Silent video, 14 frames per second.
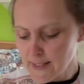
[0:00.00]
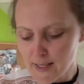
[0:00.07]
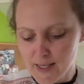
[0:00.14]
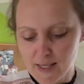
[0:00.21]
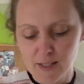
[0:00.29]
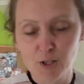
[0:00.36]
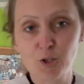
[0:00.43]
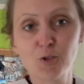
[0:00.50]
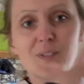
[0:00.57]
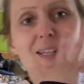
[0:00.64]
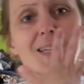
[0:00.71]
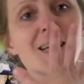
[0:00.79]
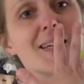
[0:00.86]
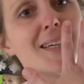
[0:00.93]
and good
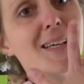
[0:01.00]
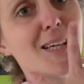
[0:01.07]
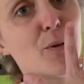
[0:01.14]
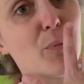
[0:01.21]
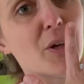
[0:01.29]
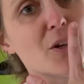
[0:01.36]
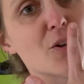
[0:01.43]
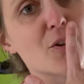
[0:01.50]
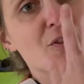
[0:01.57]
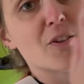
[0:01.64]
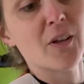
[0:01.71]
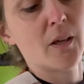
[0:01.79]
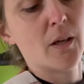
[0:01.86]
that I did because